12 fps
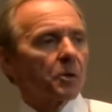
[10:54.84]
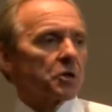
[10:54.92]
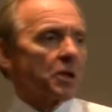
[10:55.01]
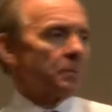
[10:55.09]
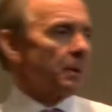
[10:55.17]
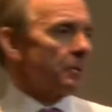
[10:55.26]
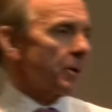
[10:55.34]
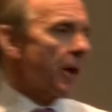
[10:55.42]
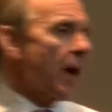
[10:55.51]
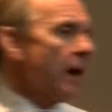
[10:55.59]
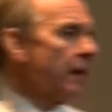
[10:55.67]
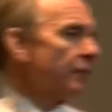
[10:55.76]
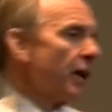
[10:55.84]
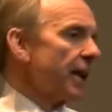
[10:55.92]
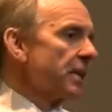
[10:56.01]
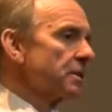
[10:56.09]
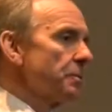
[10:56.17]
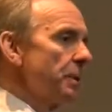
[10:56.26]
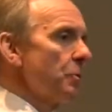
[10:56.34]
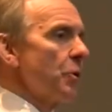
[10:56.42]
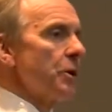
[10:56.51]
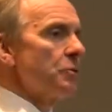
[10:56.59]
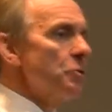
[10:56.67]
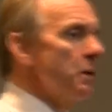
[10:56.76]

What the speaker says: project people, we can hire financial people, we can